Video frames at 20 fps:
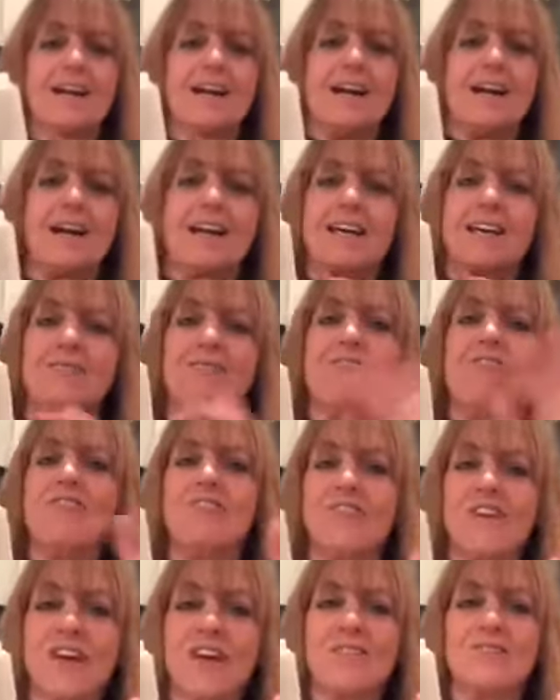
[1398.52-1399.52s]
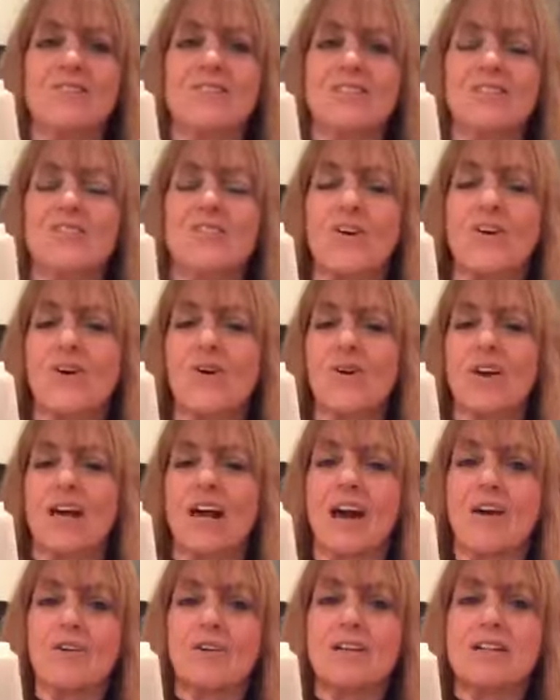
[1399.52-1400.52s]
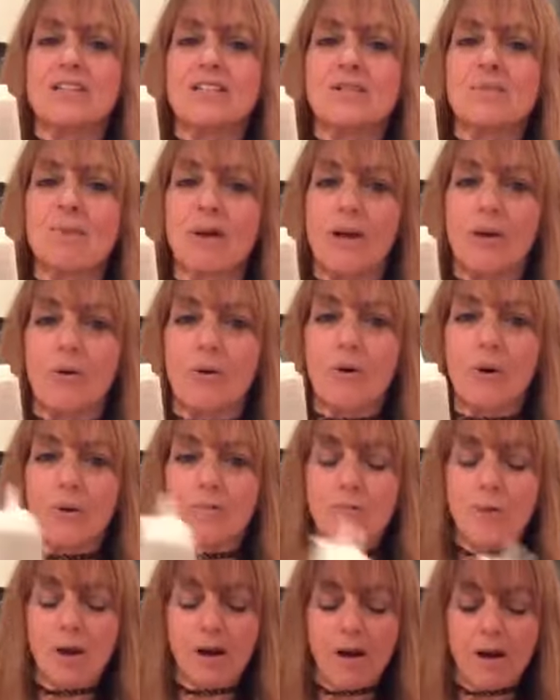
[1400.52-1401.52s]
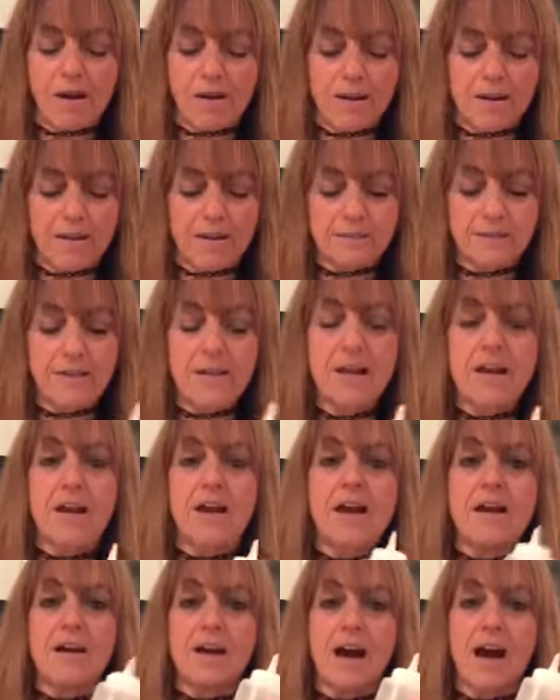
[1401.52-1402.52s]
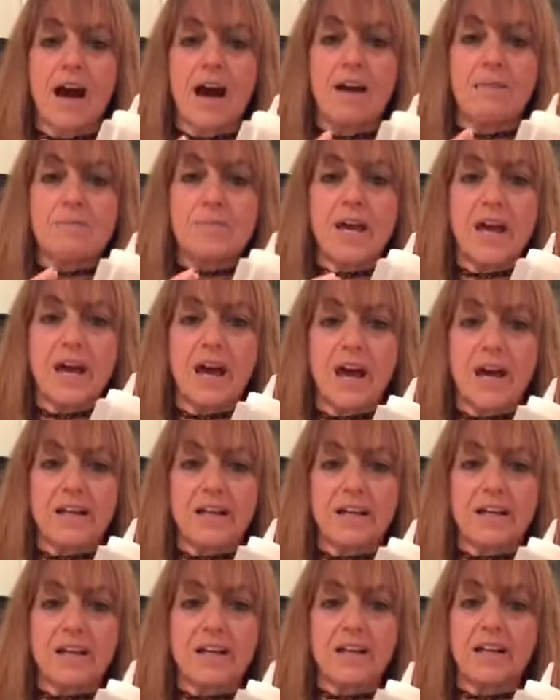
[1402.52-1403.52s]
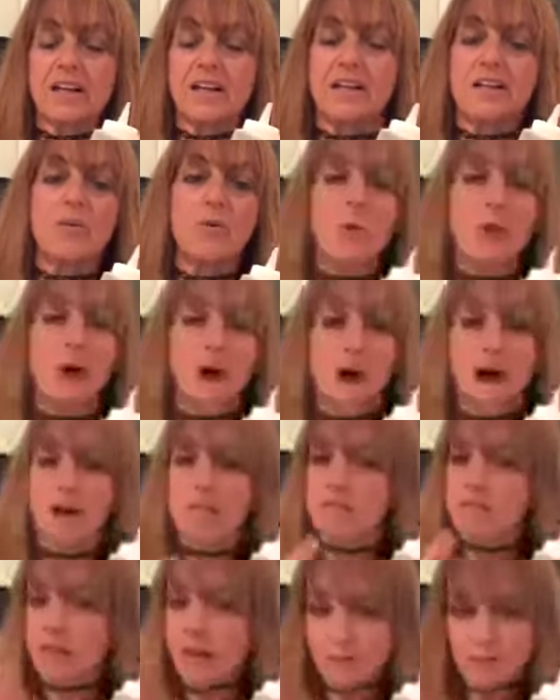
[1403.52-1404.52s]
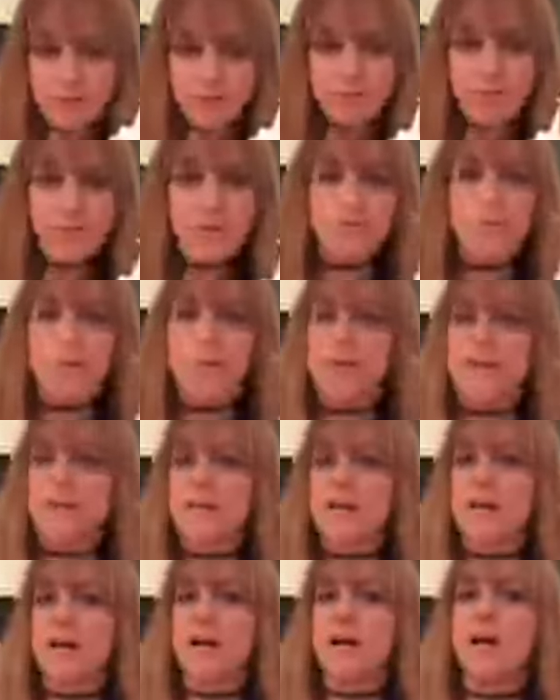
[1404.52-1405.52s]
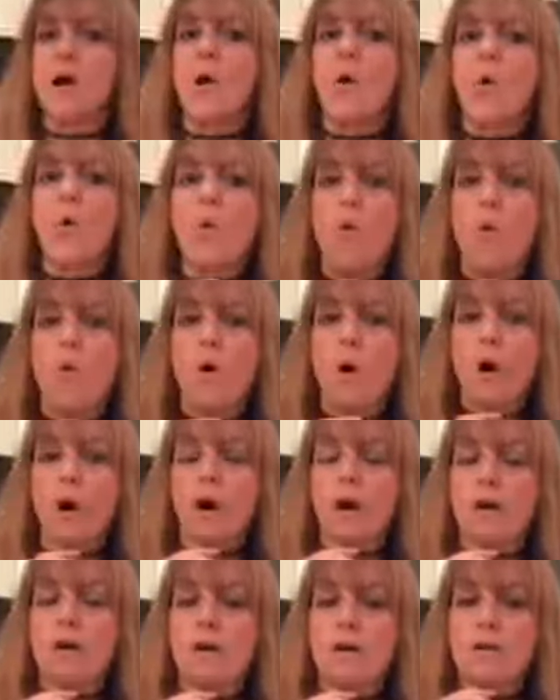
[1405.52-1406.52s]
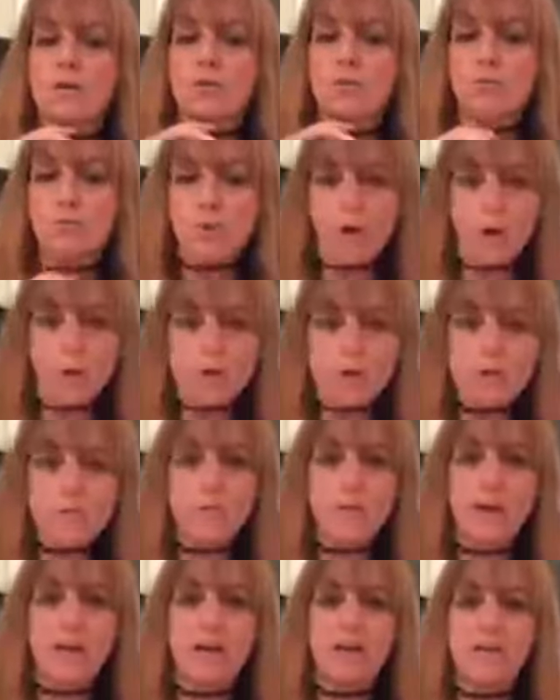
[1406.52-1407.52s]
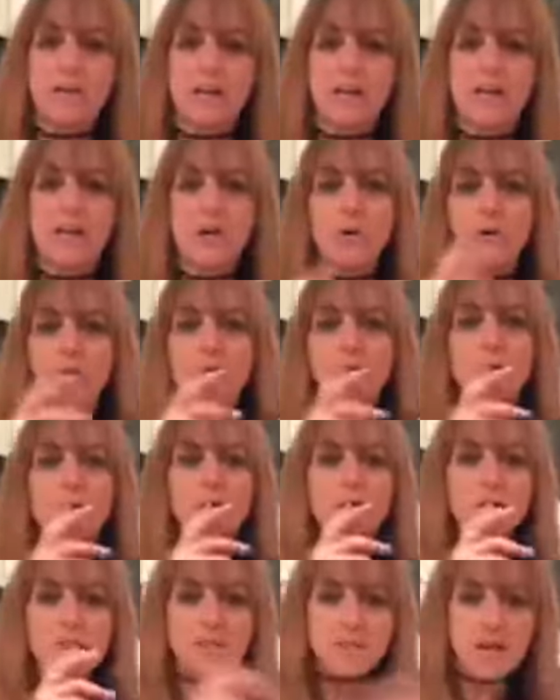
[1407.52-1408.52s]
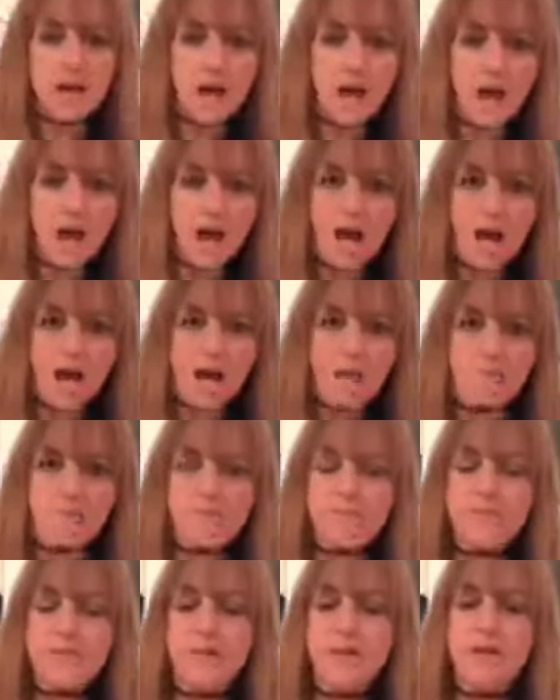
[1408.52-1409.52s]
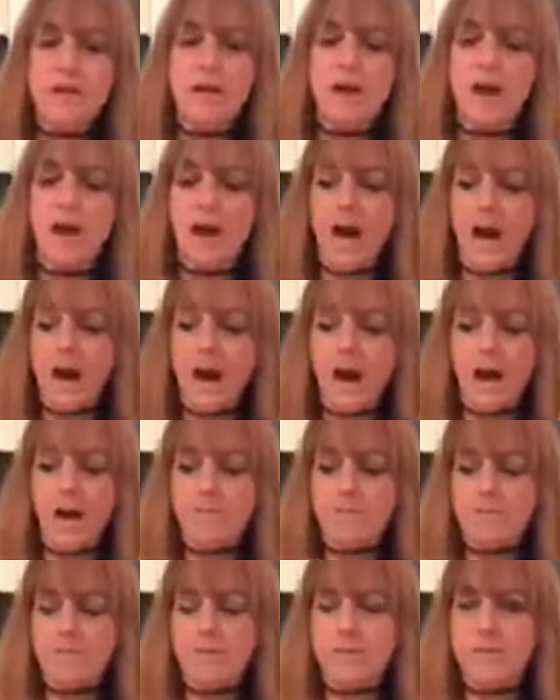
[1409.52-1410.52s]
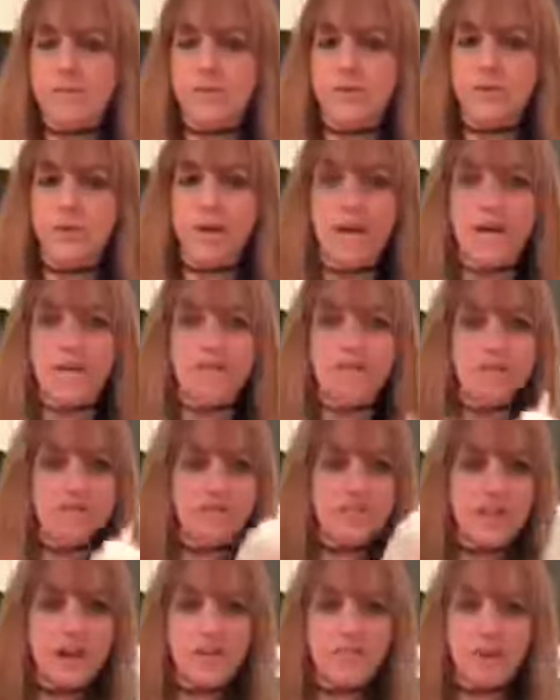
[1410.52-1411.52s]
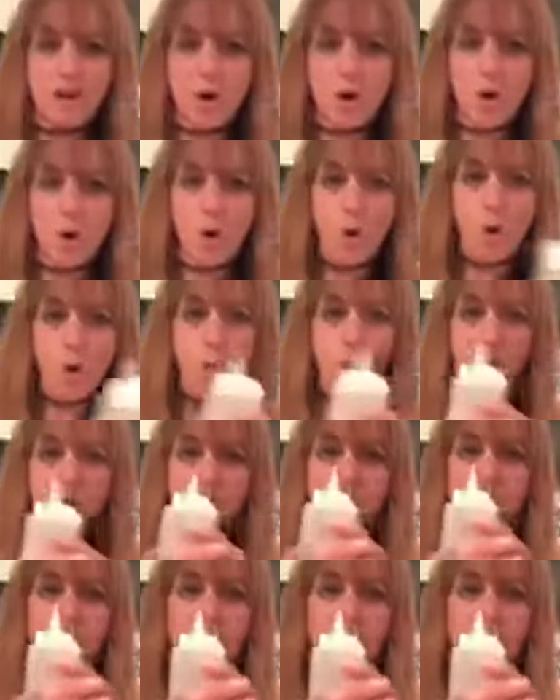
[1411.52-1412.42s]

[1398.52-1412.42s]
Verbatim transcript: I am famous for going out into my herb garden, um, adding in uh, lemon verbena or rosemary or thyme, um, you, and just having a whole